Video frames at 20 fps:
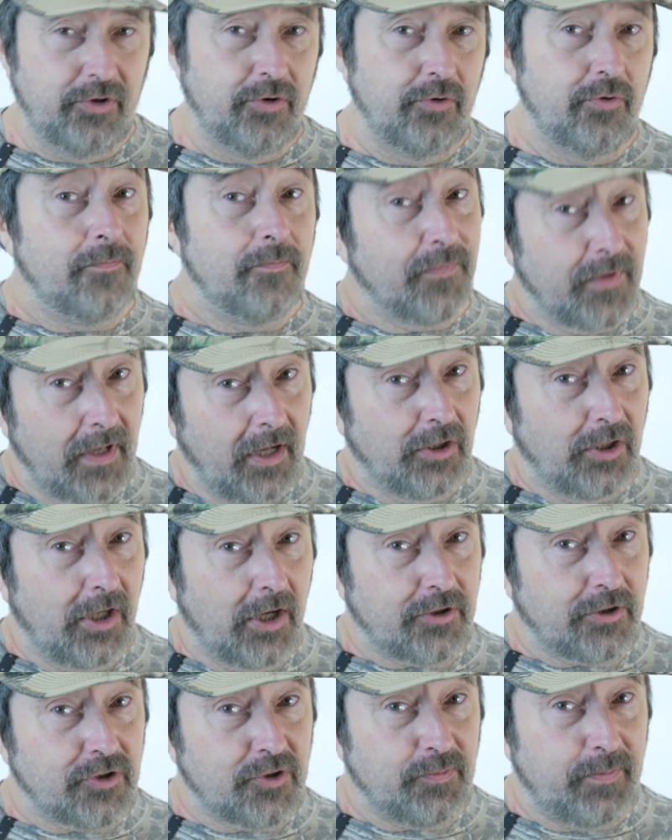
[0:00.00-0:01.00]
you a
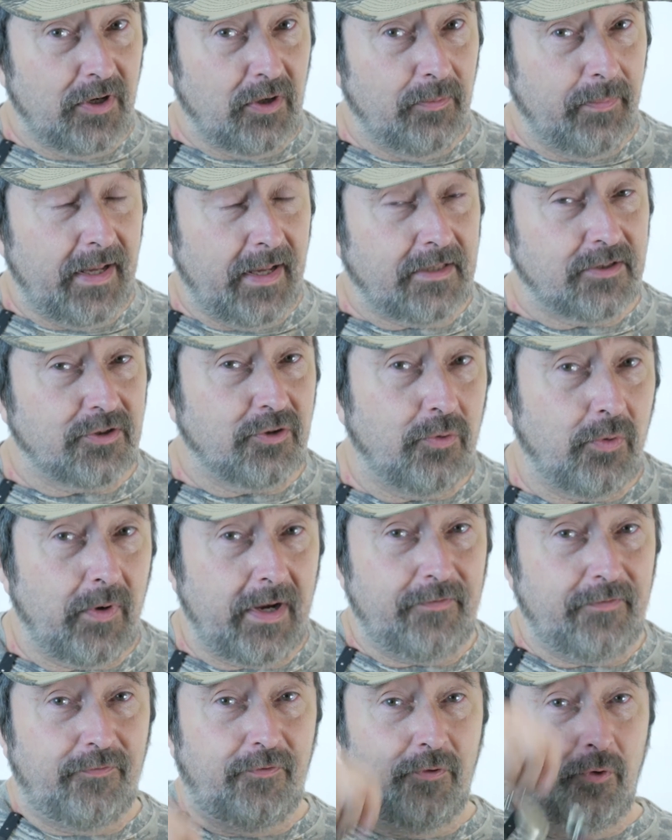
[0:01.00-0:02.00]
larger spinner bait. It's
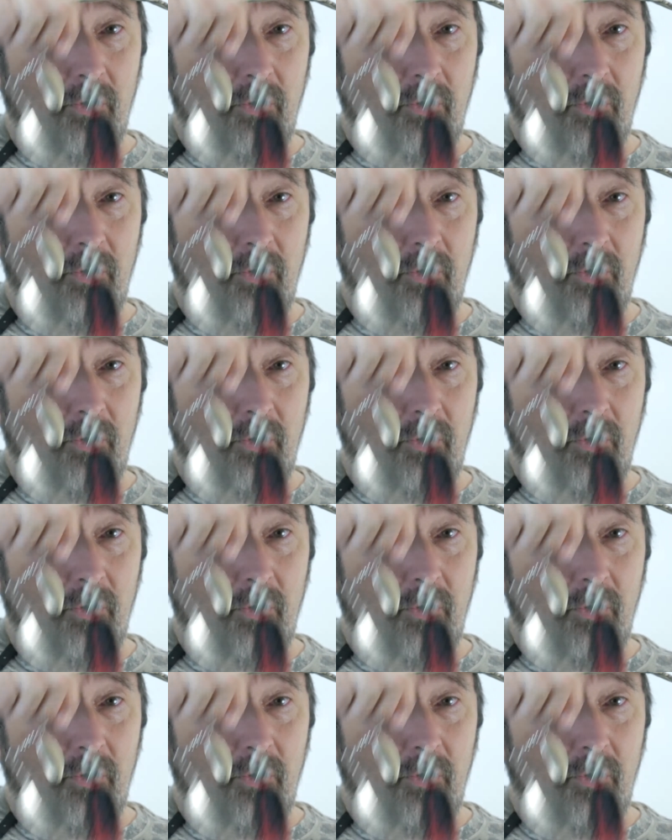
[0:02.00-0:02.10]
great